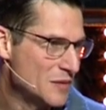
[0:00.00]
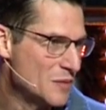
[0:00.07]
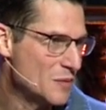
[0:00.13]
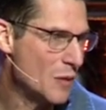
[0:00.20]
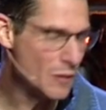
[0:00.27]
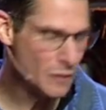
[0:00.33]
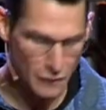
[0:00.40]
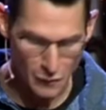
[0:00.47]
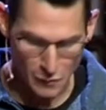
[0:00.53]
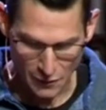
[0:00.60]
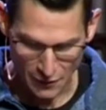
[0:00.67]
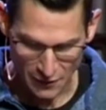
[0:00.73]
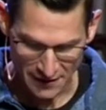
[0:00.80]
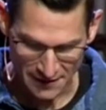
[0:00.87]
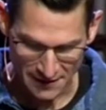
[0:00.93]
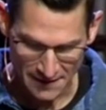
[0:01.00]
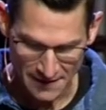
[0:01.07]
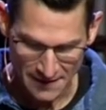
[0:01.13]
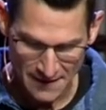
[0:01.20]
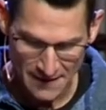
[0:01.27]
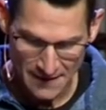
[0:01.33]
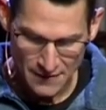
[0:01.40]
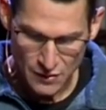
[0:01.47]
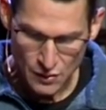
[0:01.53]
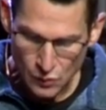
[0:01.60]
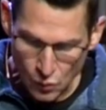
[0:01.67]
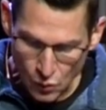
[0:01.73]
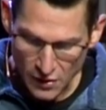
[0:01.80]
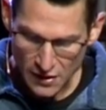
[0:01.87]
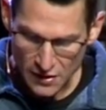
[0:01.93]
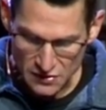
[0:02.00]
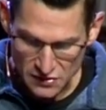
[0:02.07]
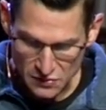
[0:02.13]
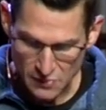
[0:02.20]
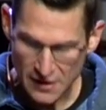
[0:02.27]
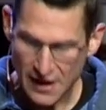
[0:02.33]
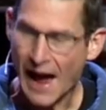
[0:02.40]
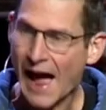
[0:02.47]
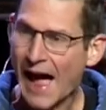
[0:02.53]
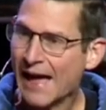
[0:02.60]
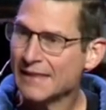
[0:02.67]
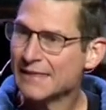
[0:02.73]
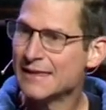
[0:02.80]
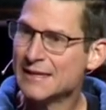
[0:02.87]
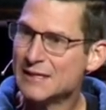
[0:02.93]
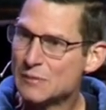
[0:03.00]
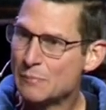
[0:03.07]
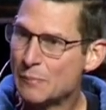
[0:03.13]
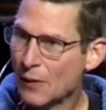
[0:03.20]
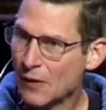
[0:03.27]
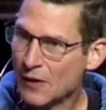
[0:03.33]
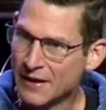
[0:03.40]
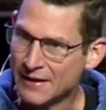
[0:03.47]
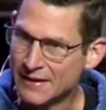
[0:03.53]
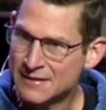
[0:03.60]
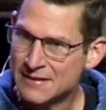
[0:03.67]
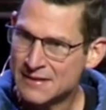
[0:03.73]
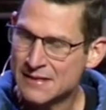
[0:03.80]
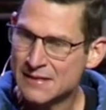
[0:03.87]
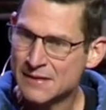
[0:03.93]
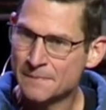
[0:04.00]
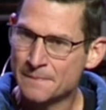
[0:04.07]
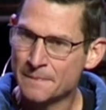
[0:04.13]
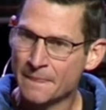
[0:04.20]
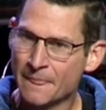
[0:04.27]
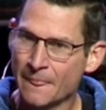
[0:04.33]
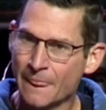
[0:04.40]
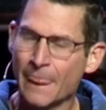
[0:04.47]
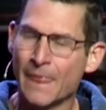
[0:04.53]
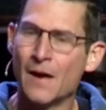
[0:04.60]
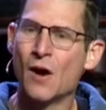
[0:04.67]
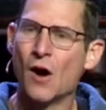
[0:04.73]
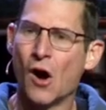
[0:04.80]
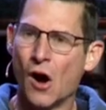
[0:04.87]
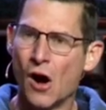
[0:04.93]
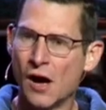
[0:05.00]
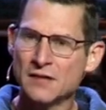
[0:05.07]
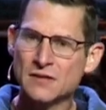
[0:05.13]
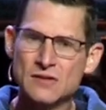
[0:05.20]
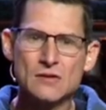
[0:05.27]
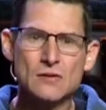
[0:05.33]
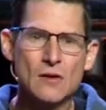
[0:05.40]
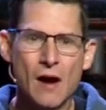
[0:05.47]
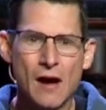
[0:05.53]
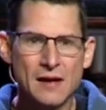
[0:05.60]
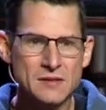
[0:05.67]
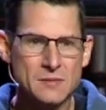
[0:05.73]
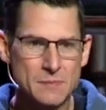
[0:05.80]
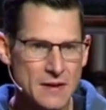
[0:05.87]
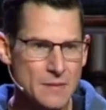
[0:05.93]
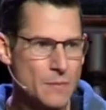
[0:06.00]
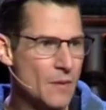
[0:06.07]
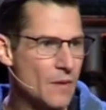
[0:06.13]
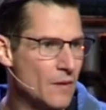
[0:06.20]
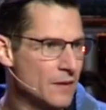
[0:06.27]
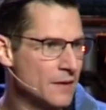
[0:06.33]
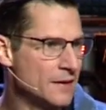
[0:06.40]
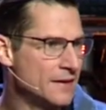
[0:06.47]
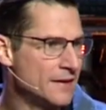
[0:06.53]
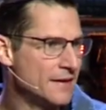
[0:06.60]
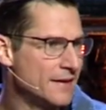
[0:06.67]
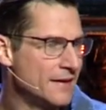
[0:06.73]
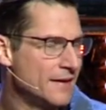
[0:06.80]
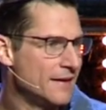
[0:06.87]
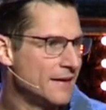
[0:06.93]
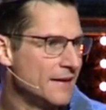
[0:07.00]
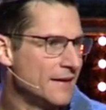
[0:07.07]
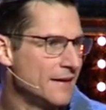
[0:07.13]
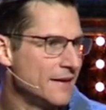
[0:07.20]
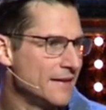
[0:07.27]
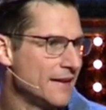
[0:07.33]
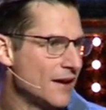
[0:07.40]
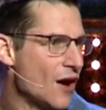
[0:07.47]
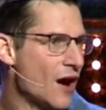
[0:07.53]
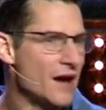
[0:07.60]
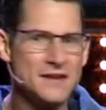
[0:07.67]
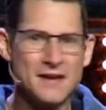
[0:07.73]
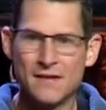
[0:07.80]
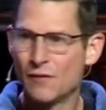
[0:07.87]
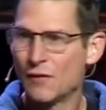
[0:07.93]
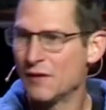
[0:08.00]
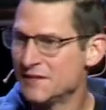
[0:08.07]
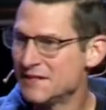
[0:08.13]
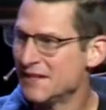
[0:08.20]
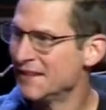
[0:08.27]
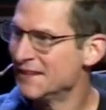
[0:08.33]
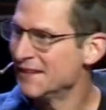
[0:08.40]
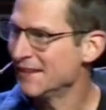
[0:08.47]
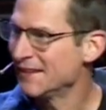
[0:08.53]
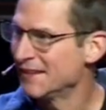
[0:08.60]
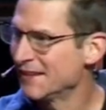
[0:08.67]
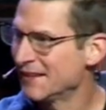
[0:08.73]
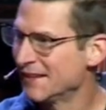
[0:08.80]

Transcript: Woeful burden. The lawyers would add these burdens onto God's people that God never intended.